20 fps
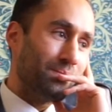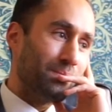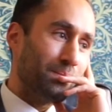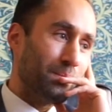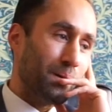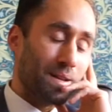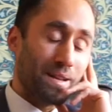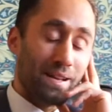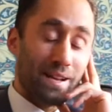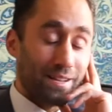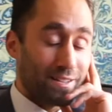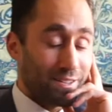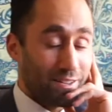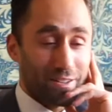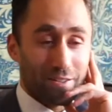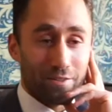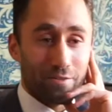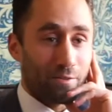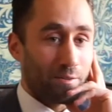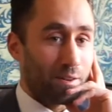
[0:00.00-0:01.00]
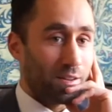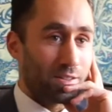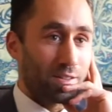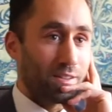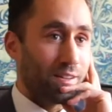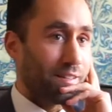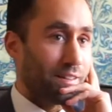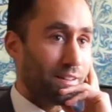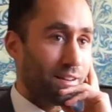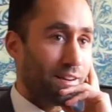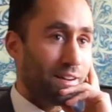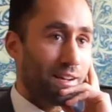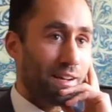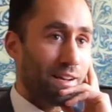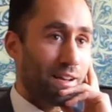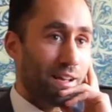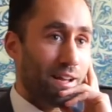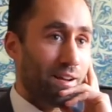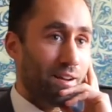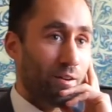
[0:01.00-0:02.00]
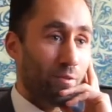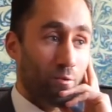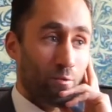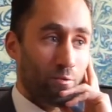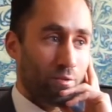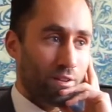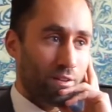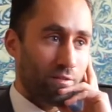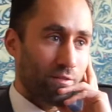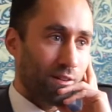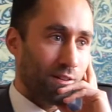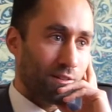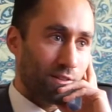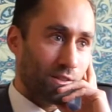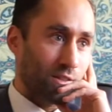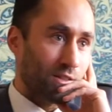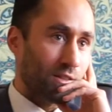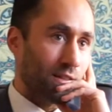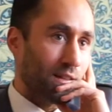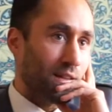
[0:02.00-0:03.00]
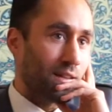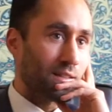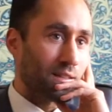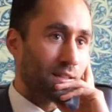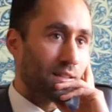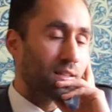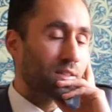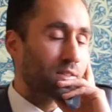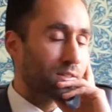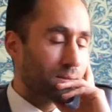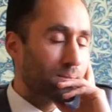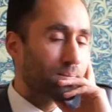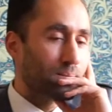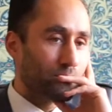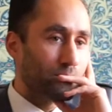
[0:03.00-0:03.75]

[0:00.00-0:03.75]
But yeah, to answer your question, I think I had all the advantage in that sense.